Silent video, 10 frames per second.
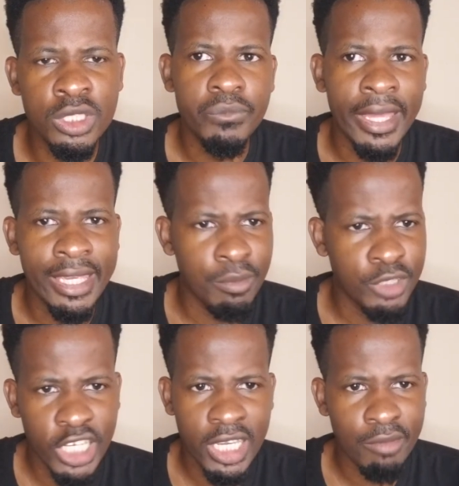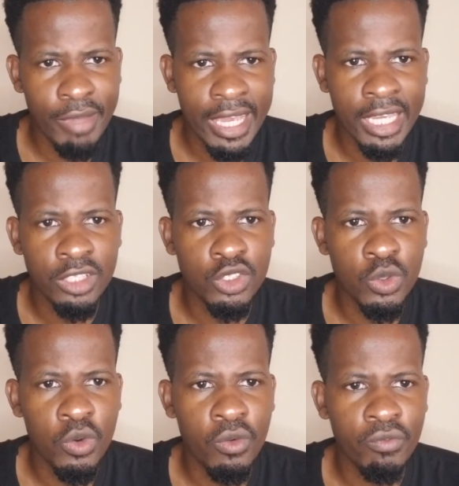I keep checking back in.
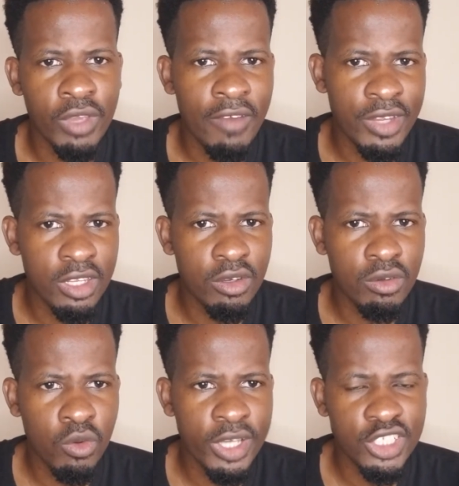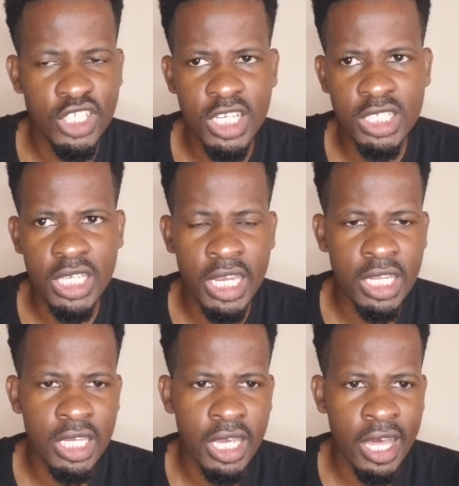So if you have any questions,
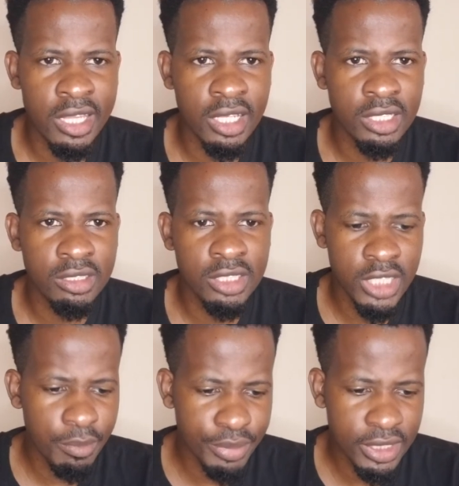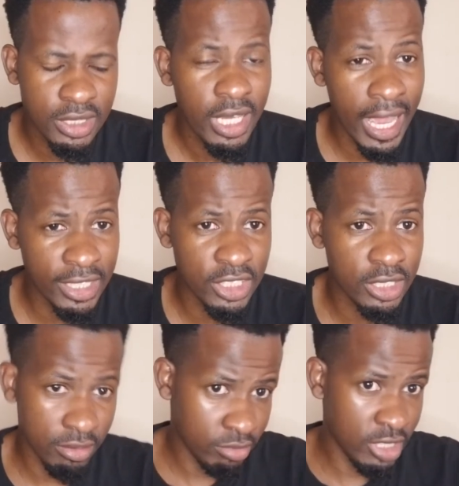any other tips,
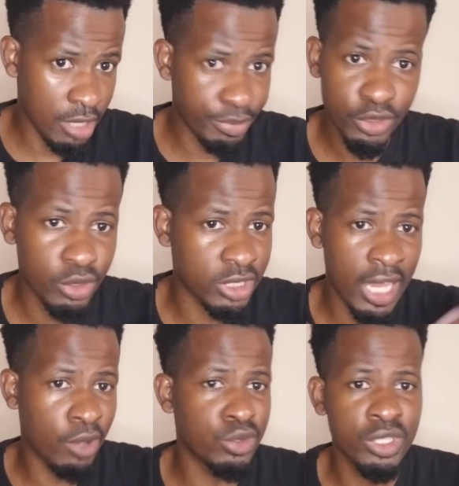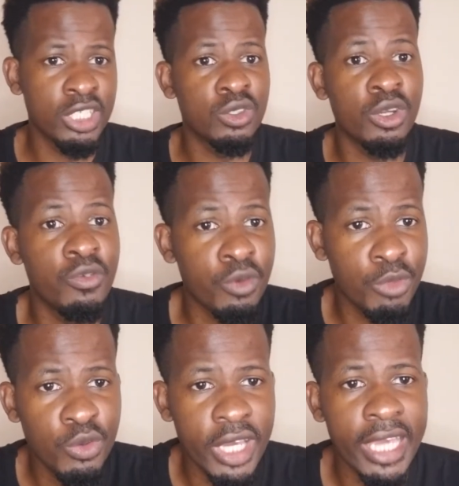because I also need to learn from
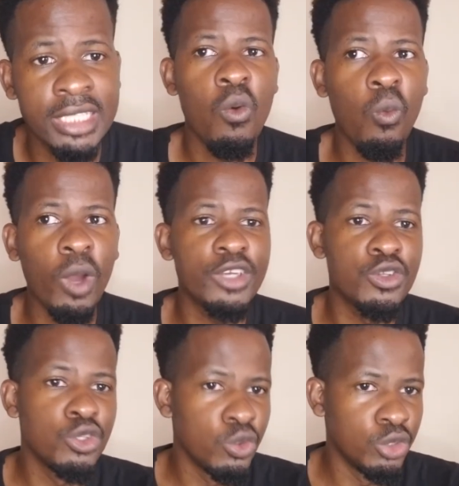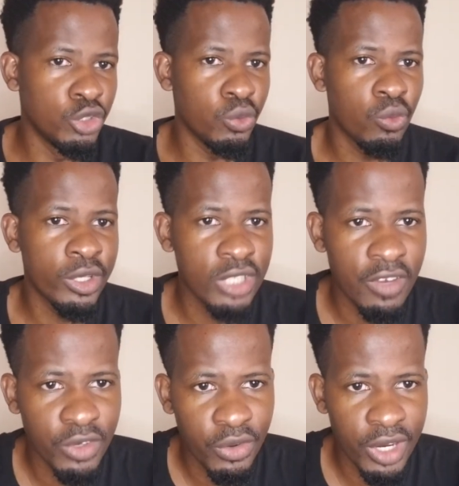you guys. What do you do when you
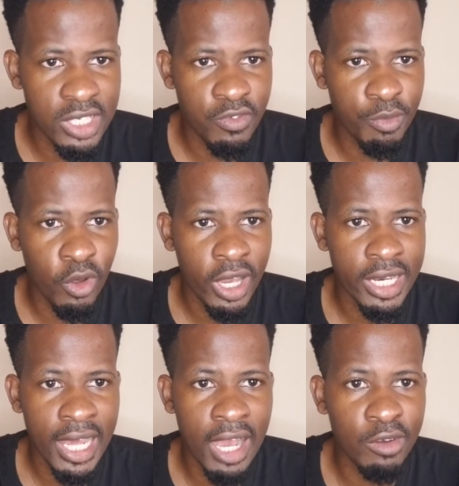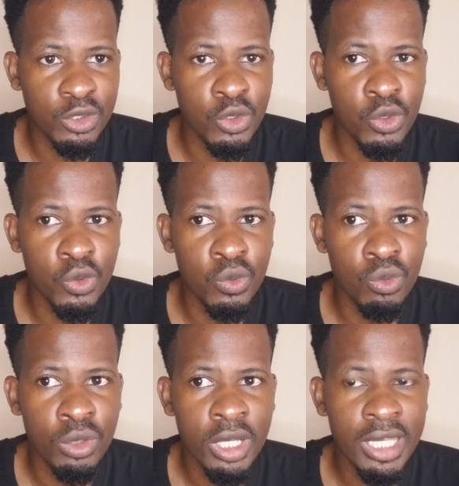have a creative block, and how do
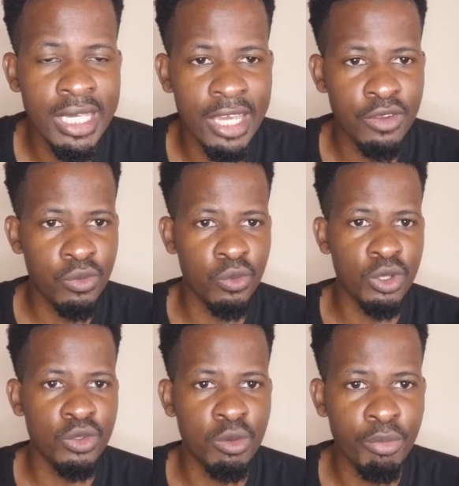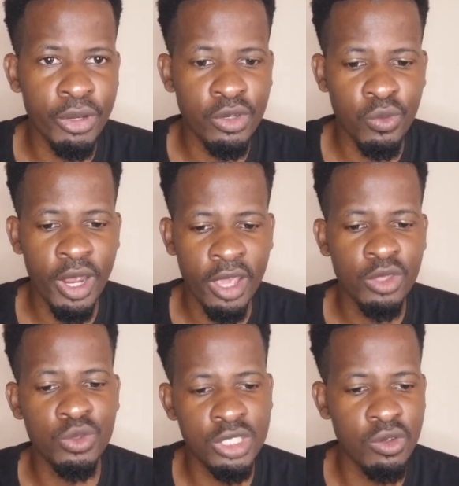you get through it to the point where
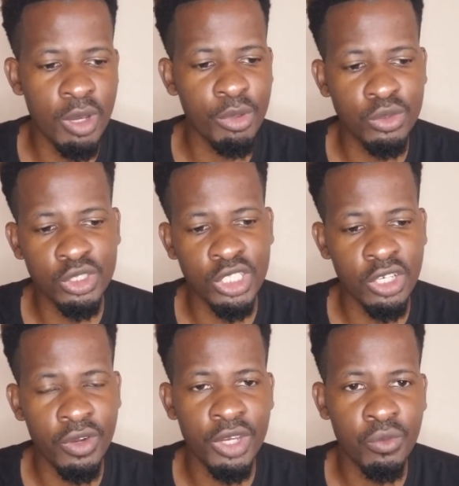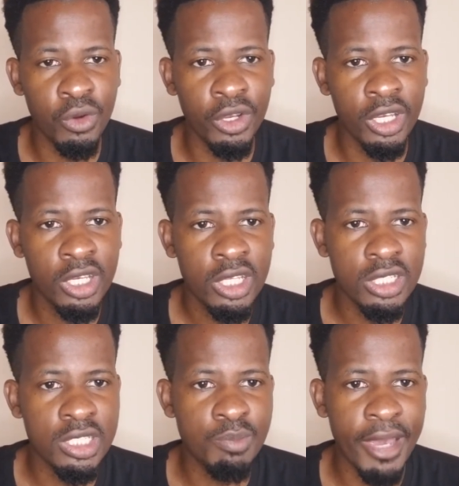you're still able to generate work
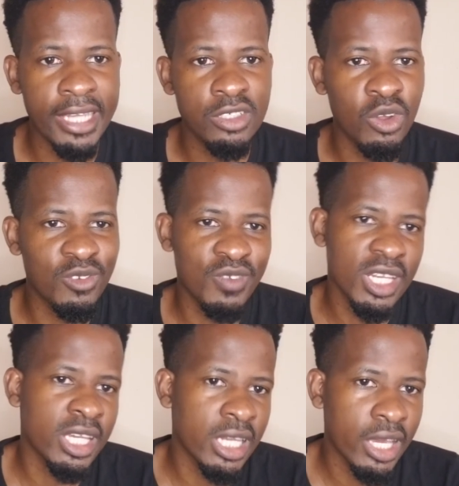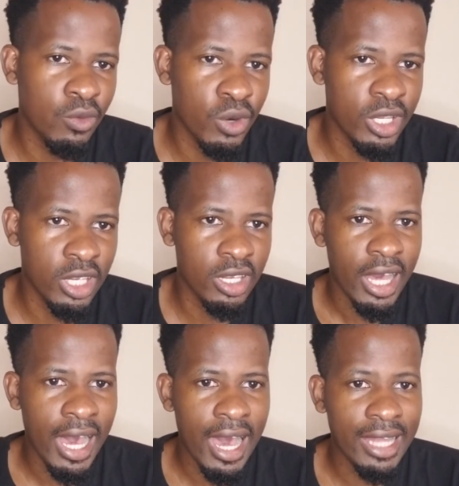despite not feeling like working?
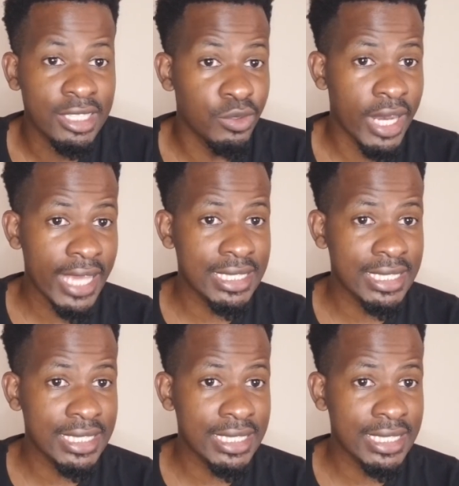Until next